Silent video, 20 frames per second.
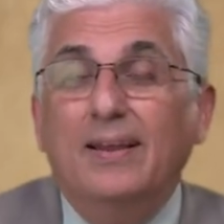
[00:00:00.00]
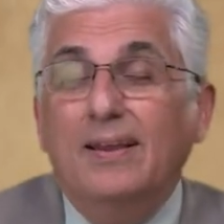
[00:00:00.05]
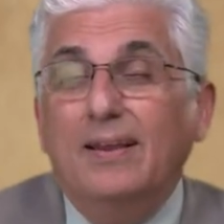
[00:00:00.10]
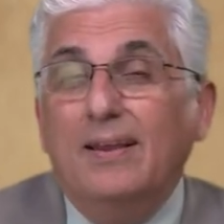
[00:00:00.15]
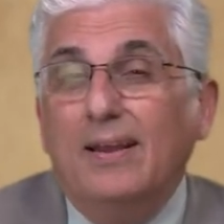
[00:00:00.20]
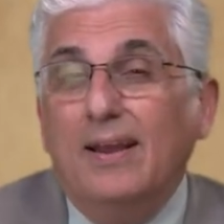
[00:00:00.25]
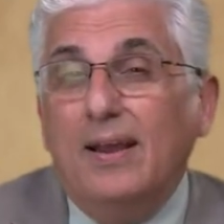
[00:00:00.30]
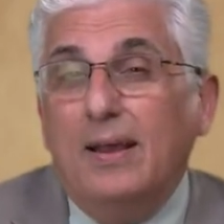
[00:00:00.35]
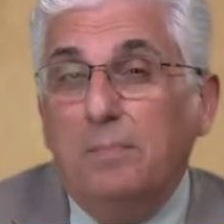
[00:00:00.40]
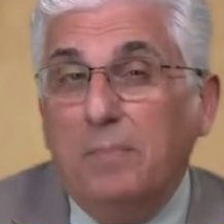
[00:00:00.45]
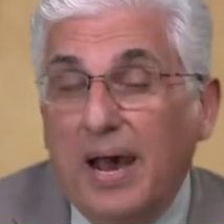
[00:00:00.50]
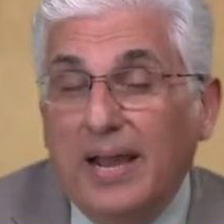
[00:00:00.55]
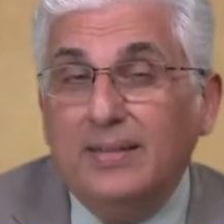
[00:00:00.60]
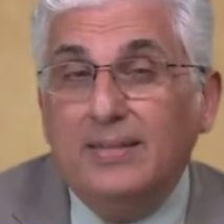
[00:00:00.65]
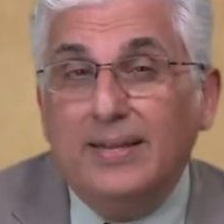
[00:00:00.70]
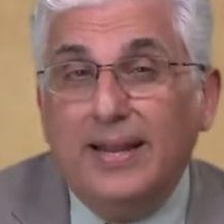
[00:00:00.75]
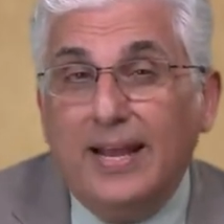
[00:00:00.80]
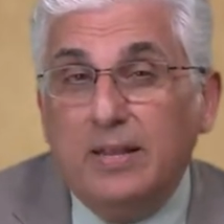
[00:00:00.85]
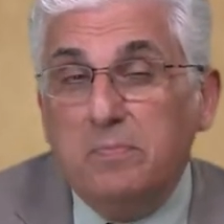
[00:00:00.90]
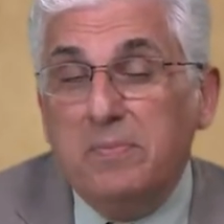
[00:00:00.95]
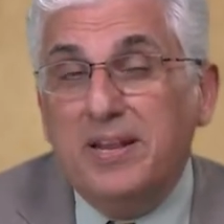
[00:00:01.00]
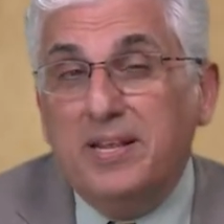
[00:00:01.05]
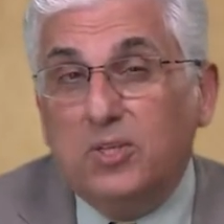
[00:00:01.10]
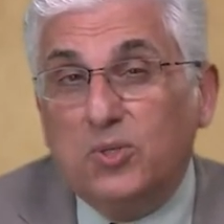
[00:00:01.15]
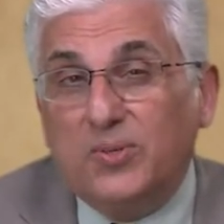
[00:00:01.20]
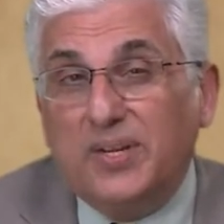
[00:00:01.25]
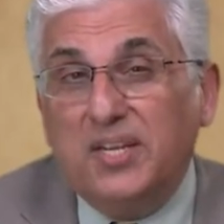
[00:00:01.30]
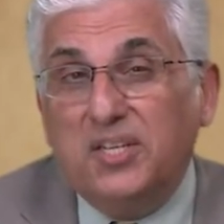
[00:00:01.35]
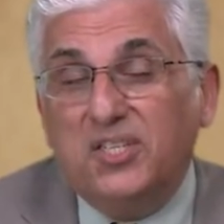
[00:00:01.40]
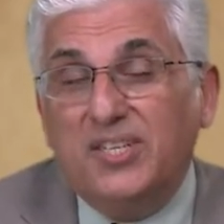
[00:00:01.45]
Biden
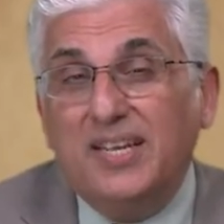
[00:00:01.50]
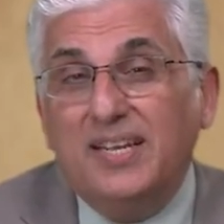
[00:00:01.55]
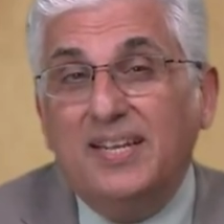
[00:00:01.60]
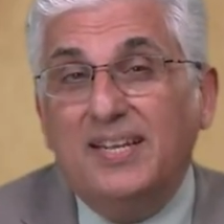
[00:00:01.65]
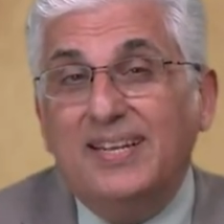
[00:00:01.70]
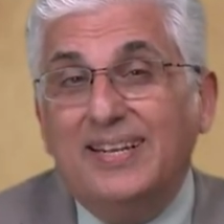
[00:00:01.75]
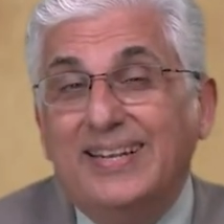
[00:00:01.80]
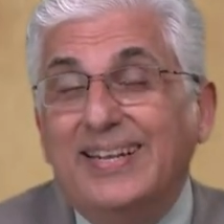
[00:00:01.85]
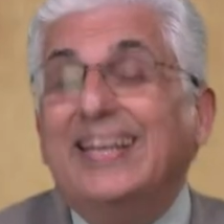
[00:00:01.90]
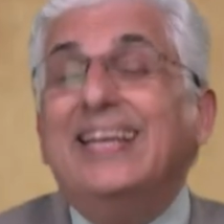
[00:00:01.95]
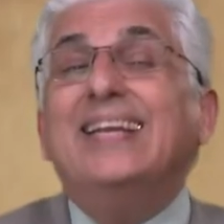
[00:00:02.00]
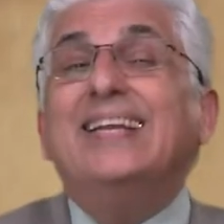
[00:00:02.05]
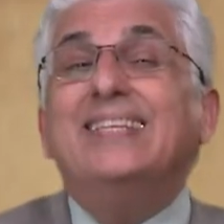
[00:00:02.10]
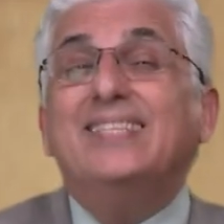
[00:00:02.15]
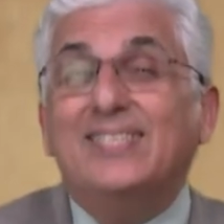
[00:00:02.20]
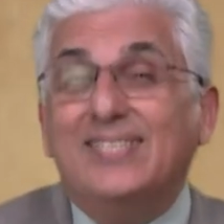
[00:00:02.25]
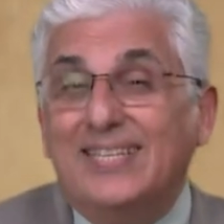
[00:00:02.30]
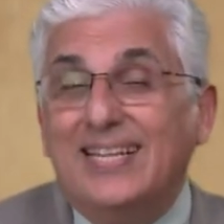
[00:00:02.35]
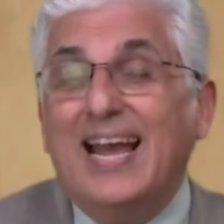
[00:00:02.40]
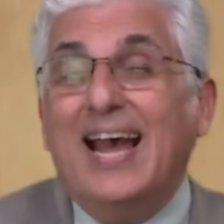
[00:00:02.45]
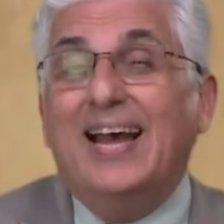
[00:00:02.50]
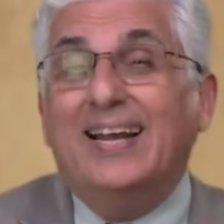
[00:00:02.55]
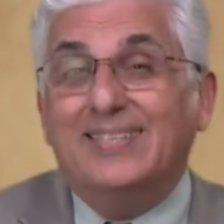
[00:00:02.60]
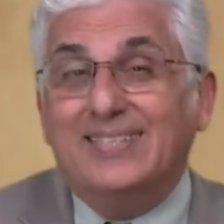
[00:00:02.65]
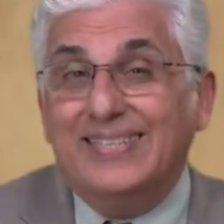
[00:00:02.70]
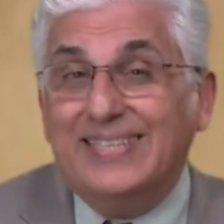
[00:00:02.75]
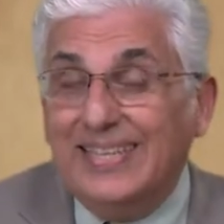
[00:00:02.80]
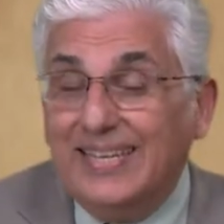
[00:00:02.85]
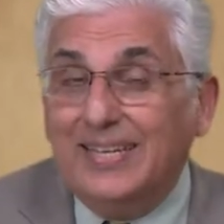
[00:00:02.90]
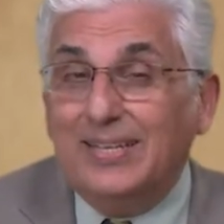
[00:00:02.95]
administration needs that
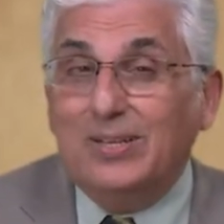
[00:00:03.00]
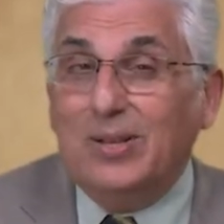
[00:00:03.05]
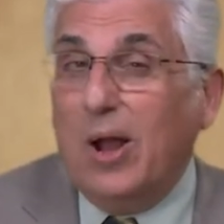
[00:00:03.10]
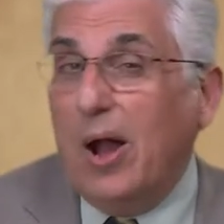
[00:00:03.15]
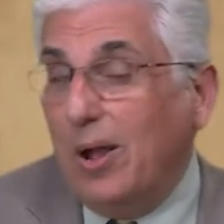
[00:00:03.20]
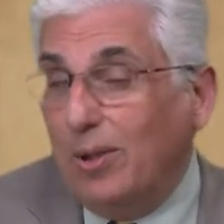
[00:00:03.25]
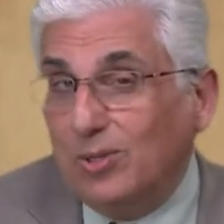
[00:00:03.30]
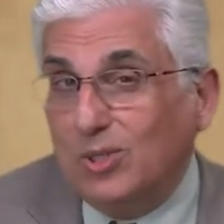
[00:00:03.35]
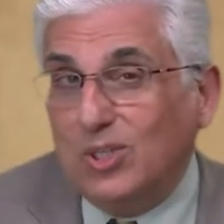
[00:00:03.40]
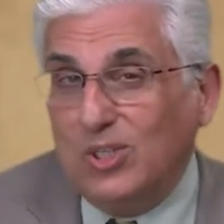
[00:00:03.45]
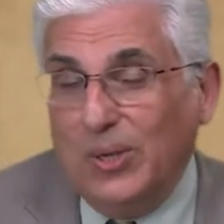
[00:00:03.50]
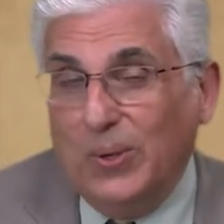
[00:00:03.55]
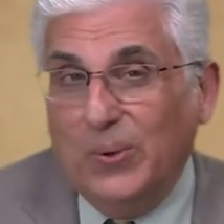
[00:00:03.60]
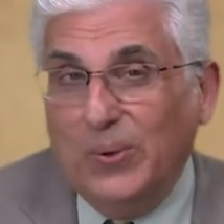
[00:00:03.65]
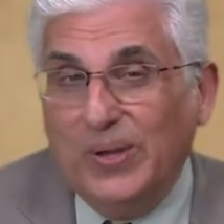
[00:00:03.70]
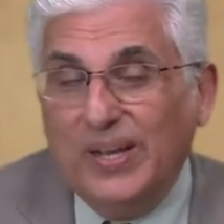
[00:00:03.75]
deal also.